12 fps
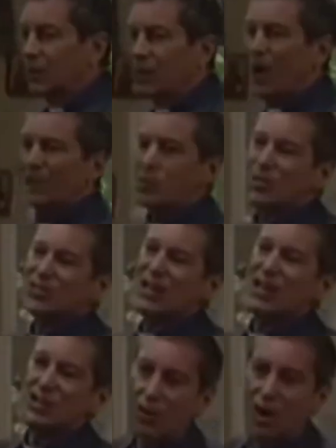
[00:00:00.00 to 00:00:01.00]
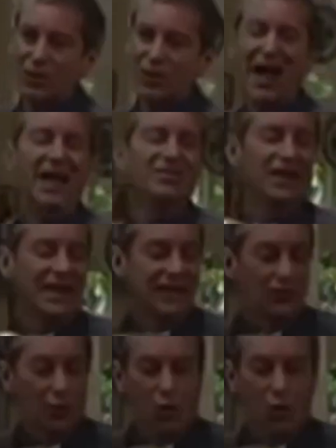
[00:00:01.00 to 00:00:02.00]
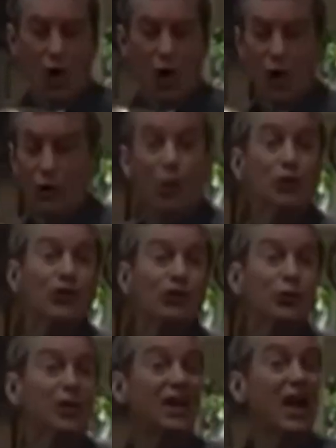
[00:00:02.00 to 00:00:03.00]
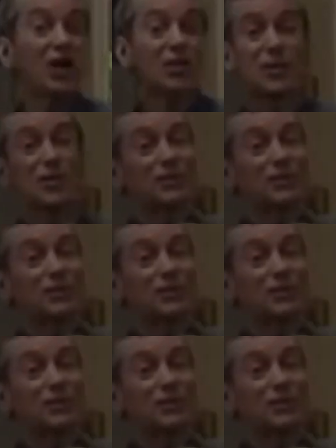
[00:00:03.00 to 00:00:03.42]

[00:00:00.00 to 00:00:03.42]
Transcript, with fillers: why don't we stage our own live aid or an audience with the Archbishop of